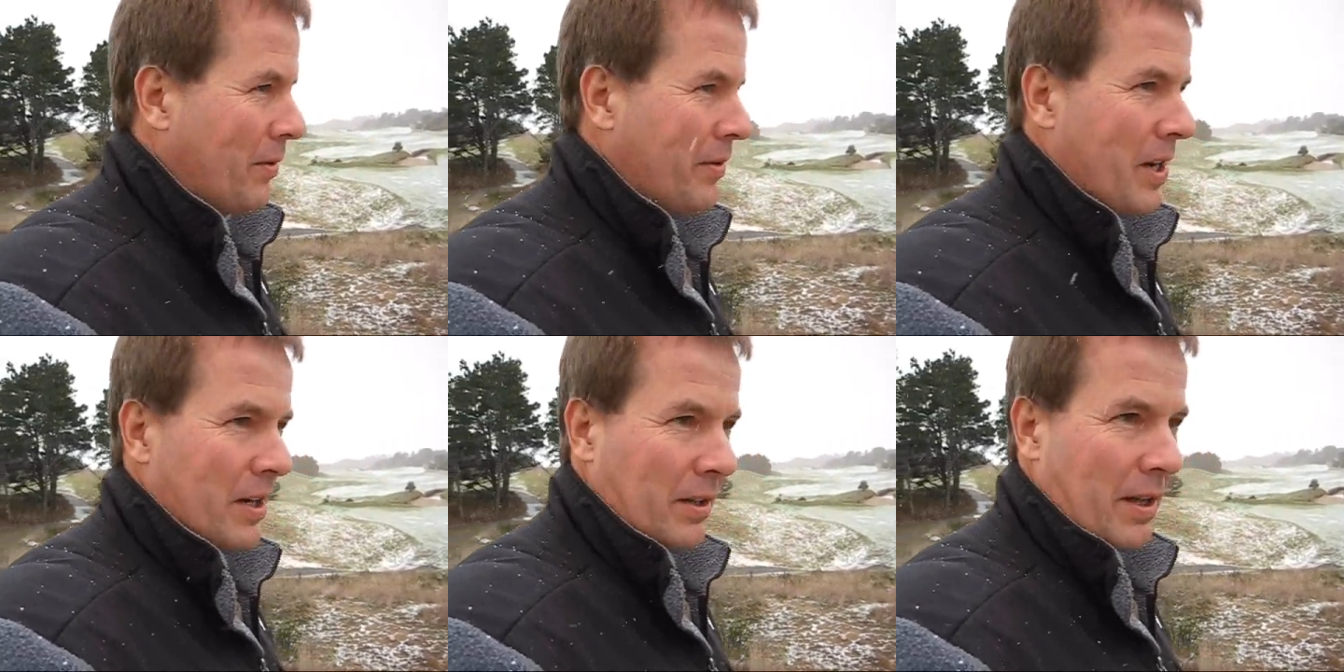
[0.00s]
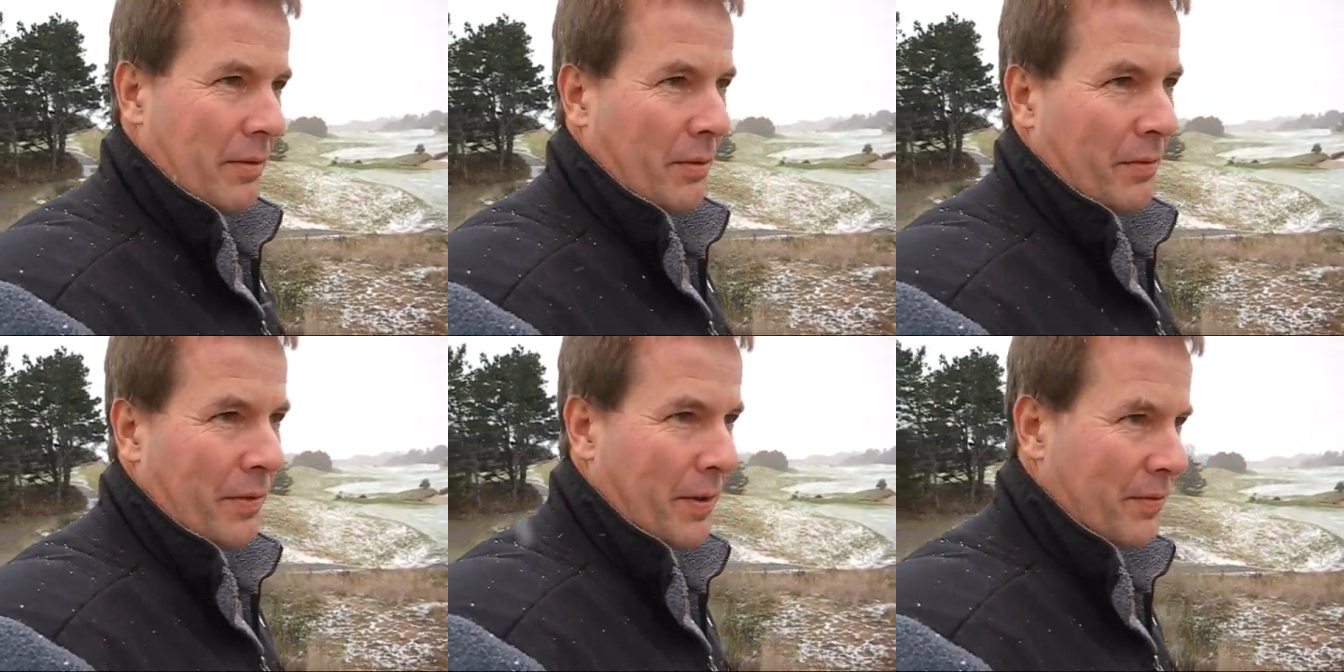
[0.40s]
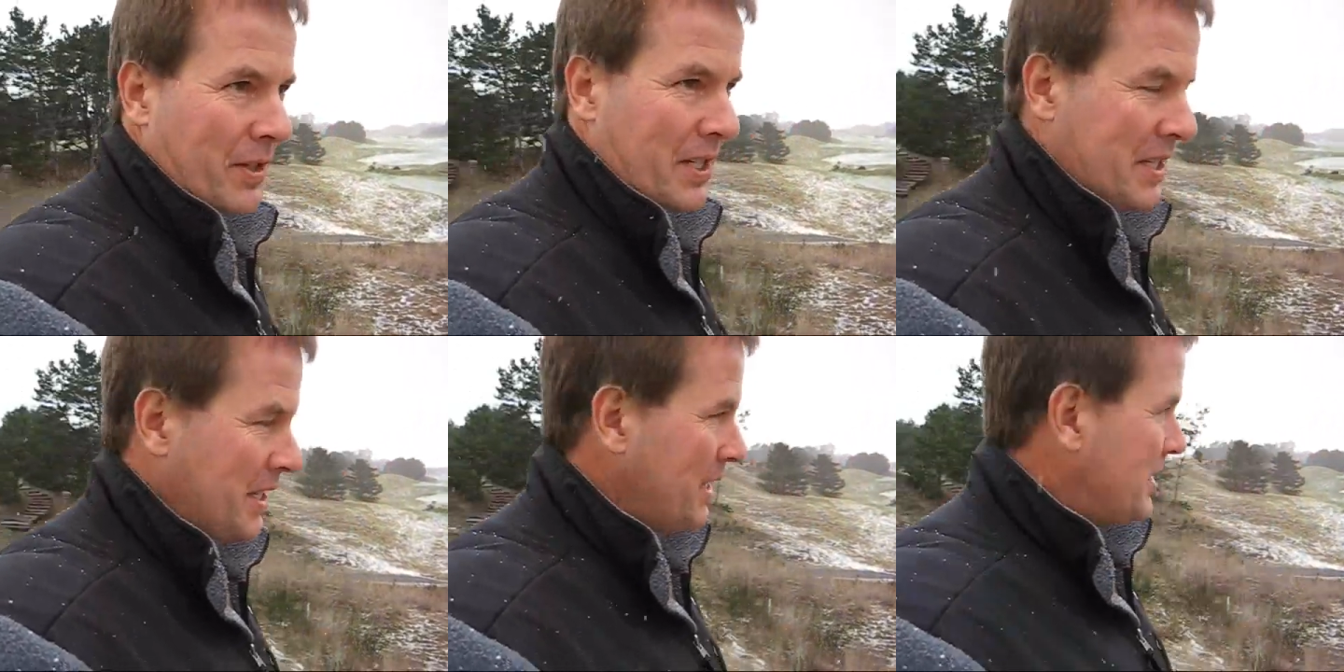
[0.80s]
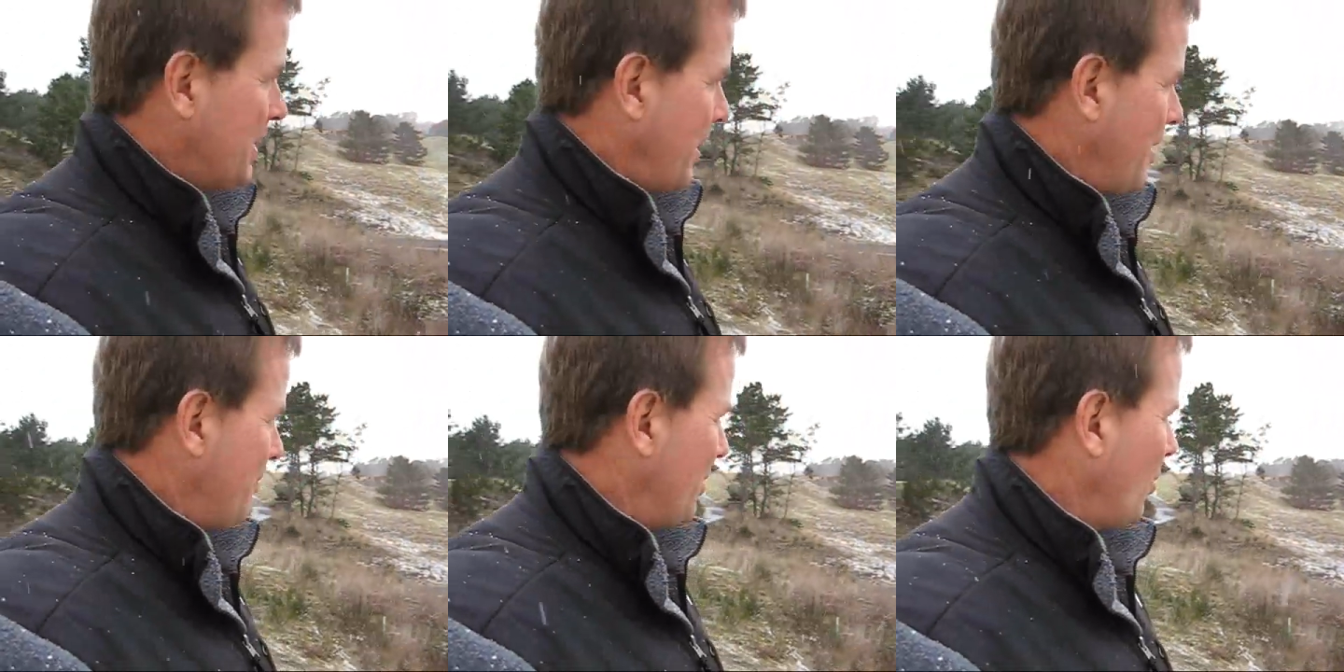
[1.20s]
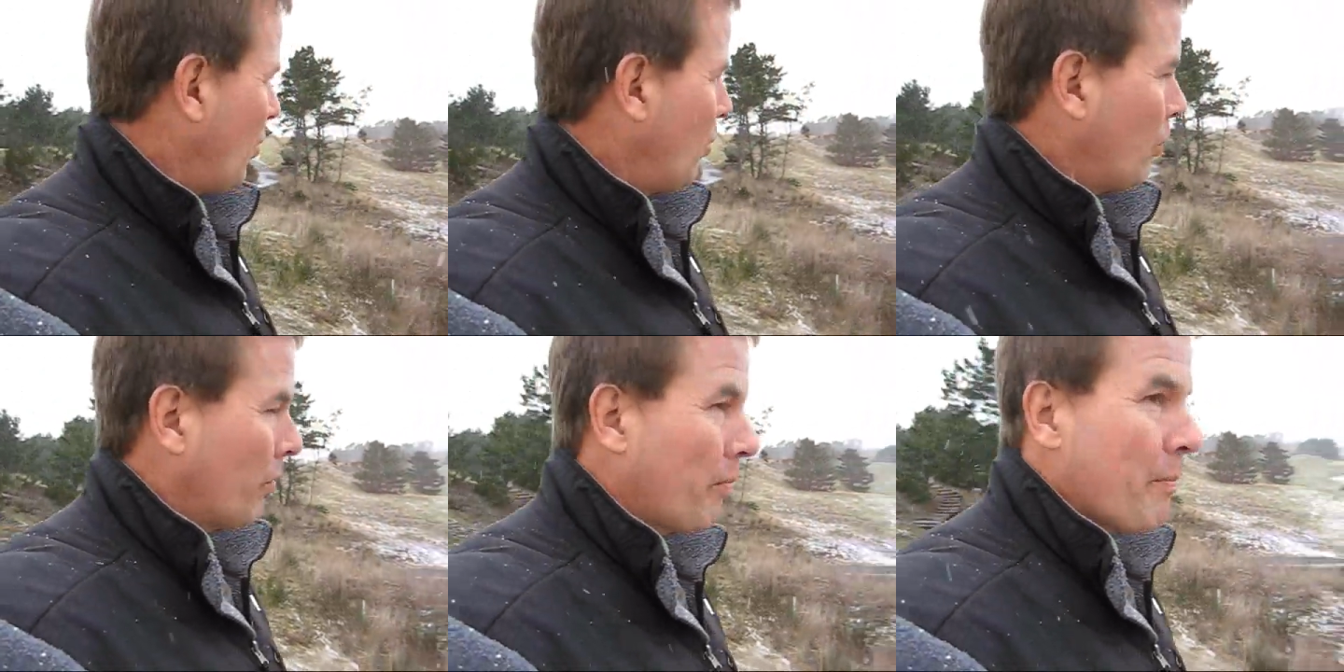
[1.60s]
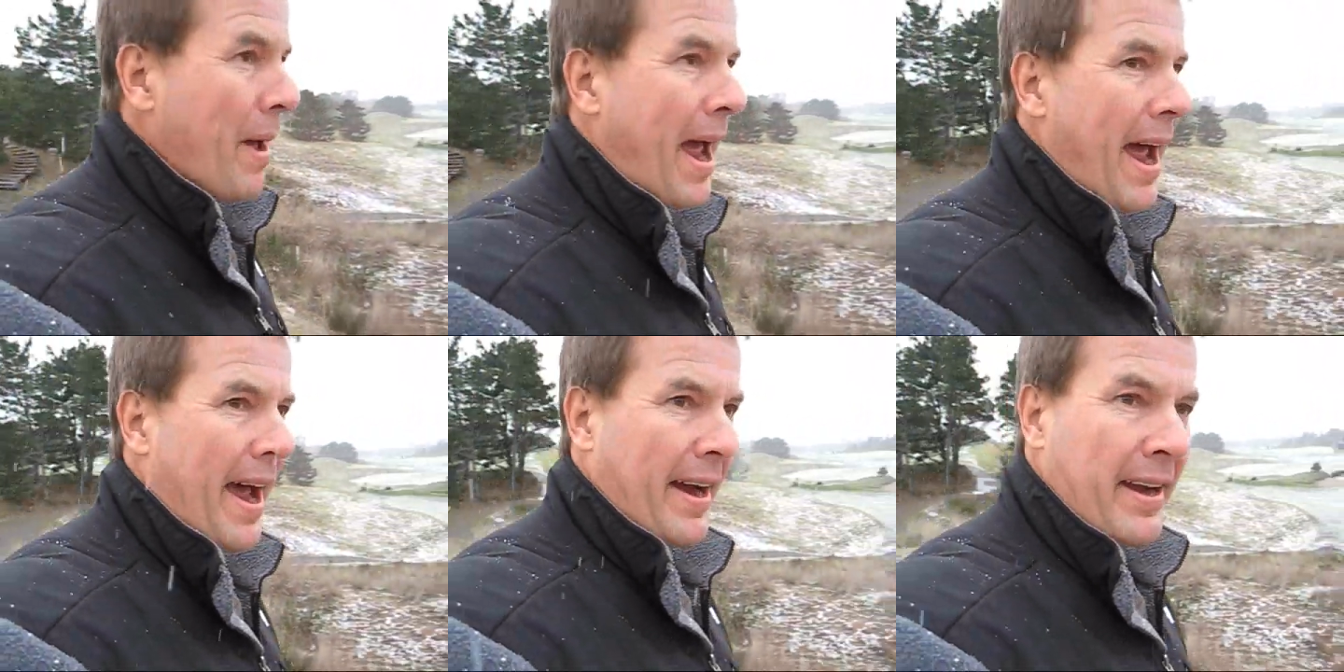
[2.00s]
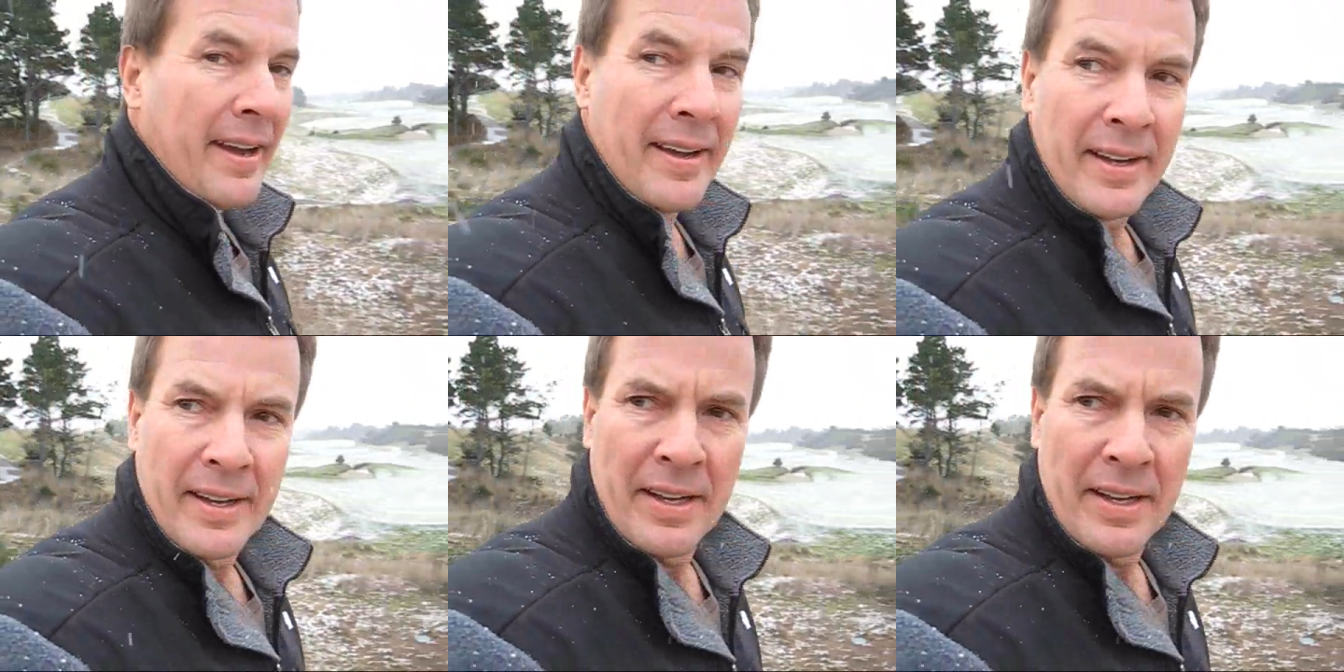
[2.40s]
we've got an 11:50 tee time at Old Mac,